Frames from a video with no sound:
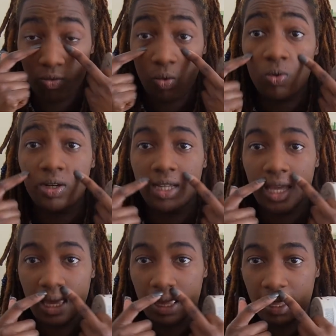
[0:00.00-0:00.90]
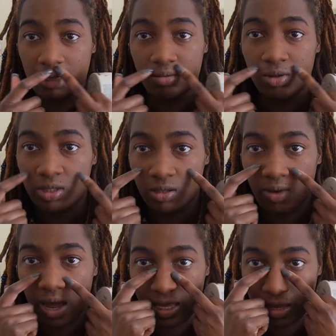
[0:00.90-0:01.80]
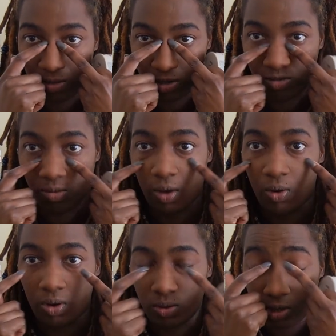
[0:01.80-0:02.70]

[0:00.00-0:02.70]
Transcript: all in here is mostly where I get most of my oil,